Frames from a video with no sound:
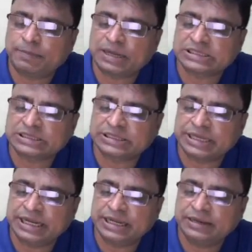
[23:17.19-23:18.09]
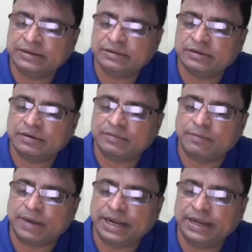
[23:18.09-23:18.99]
plus 3
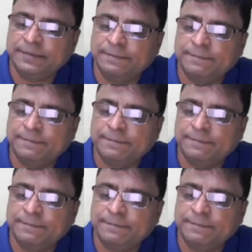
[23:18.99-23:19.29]
by